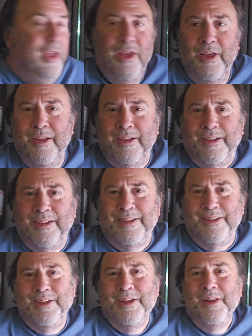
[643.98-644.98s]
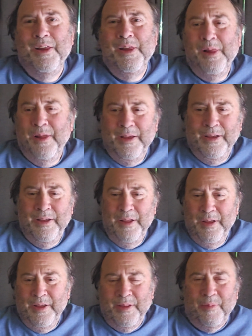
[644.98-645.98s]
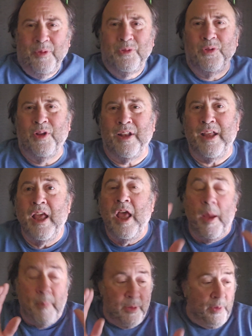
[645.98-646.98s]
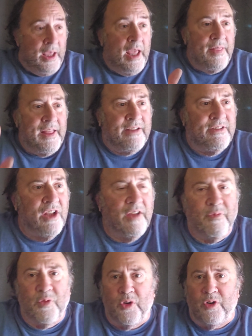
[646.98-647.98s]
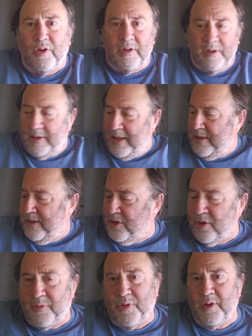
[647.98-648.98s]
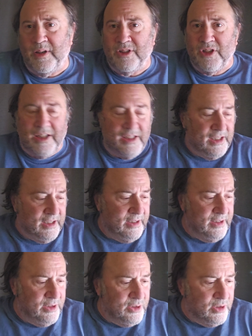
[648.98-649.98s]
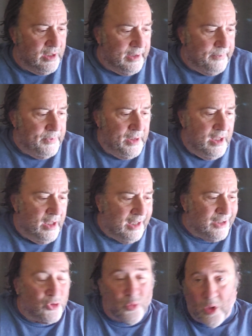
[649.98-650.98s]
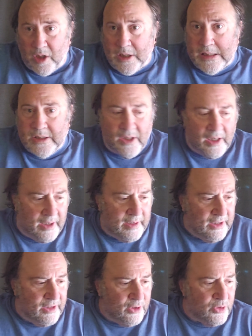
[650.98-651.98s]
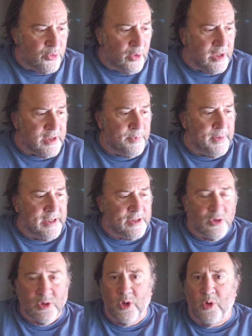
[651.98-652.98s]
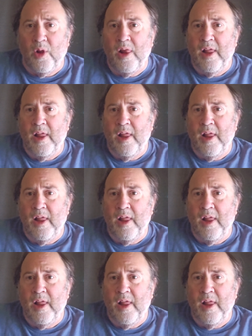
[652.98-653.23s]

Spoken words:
They're both so naughty. But anyway, that's only for injecting like drugs, illegal drugs, because those go,